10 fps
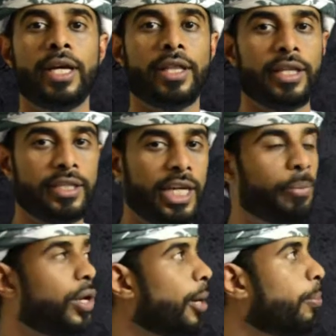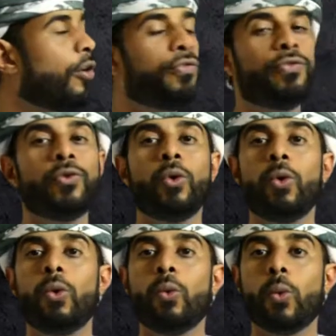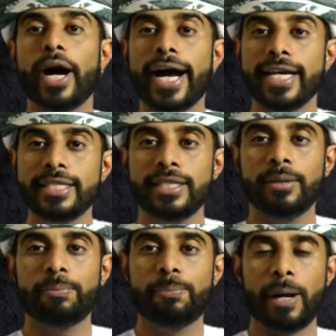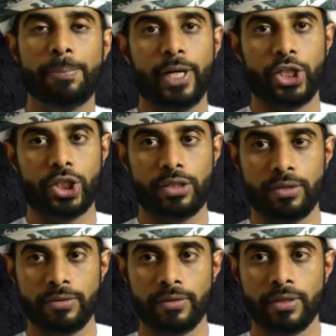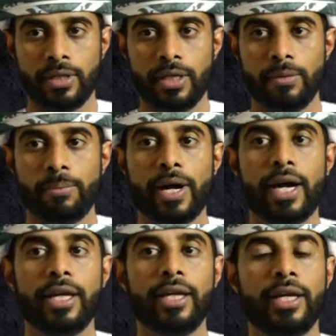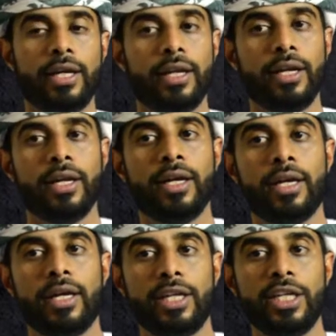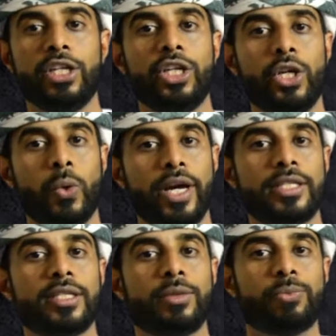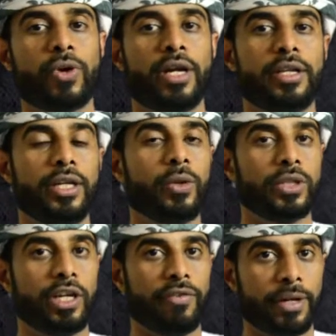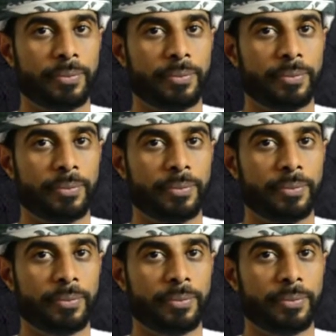the table above was published by leading US branding whatever.